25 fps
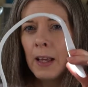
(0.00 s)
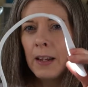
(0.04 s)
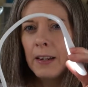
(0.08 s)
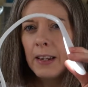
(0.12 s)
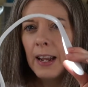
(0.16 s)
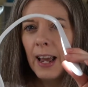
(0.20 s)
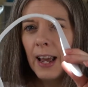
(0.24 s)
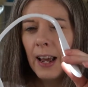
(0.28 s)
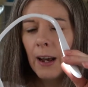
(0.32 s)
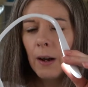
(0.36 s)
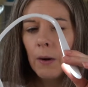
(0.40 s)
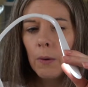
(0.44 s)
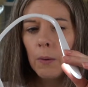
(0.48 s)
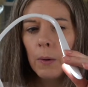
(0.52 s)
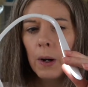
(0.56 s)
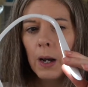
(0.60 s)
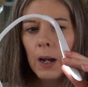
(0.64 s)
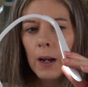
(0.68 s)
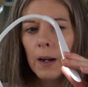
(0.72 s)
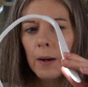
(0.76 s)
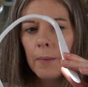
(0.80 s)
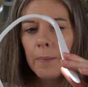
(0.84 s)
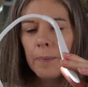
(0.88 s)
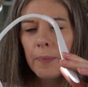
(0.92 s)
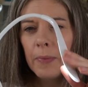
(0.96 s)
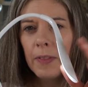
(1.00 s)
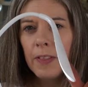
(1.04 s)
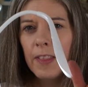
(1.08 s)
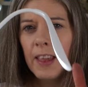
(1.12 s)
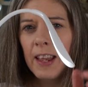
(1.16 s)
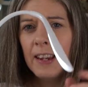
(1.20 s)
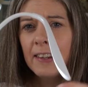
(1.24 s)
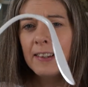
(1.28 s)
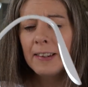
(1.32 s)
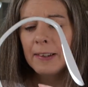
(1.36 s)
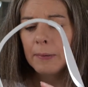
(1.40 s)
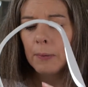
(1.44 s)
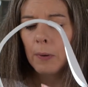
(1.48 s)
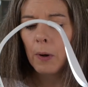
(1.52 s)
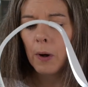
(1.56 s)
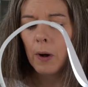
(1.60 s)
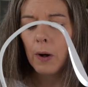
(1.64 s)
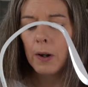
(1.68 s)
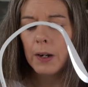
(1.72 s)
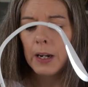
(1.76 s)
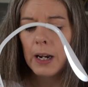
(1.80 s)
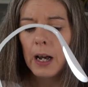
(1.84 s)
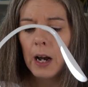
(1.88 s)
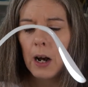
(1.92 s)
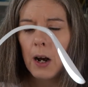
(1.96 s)
Now this
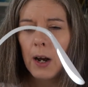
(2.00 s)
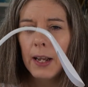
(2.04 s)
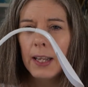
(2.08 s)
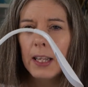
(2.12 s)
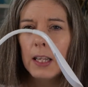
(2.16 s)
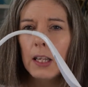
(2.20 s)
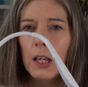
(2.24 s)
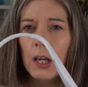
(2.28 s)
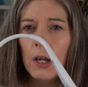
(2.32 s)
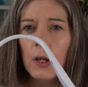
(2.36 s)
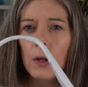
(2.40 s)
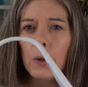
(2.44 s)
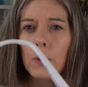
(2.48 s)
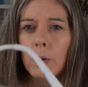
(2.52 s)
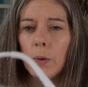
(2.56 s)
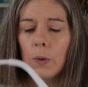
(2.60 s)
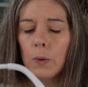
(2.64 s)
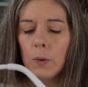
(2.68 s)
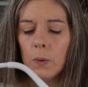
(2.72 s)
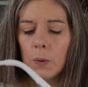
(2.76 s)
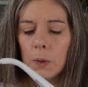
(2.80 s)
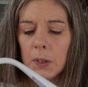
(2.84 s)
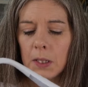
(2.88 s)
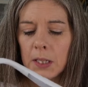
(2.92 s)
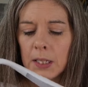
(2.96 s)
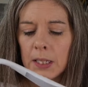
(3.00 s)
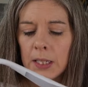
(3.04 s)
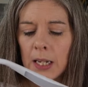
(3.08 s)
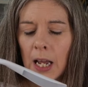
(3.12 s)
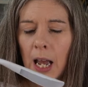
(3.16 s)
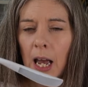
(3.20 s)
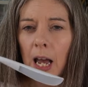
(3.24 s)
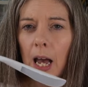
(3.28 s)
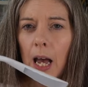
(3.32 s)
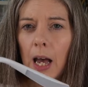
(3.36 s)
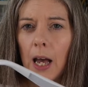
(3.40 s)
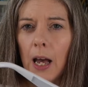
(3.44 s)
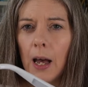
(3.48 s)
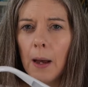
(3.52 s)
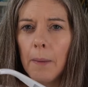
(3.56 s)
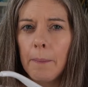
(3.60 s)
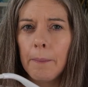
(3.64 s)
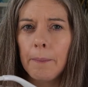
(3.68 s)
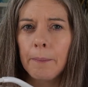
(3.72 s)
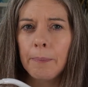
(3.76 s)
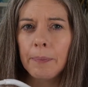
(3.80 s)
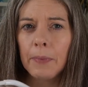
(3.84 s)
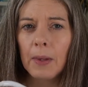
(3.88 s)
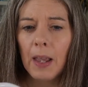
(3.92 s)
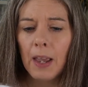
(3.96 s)
one I use
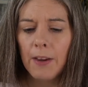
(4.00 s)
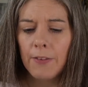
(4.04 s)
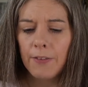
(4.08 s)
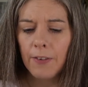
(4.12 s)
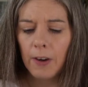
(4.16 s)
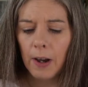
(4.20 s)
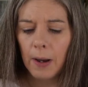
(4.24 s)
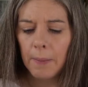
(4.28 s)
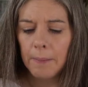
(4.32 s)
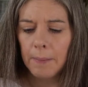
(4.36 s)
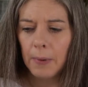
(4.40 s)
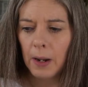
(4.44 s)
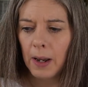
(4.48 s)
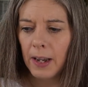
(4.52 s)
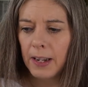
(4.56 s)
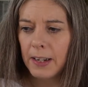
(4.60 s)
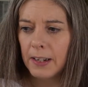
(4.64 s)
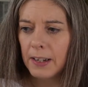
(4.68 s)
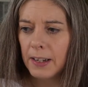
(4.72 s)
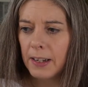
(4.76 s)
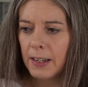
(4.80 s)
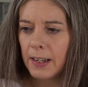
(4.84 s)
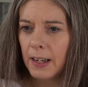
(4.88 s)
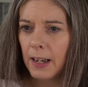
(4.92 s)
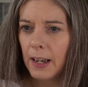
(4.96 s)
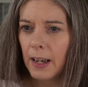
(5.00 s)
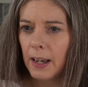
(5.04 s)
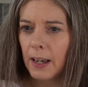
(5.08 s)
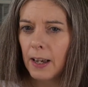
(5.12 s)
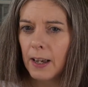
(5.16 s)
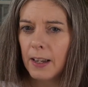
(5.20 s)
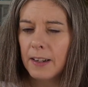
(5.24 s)
if I'm like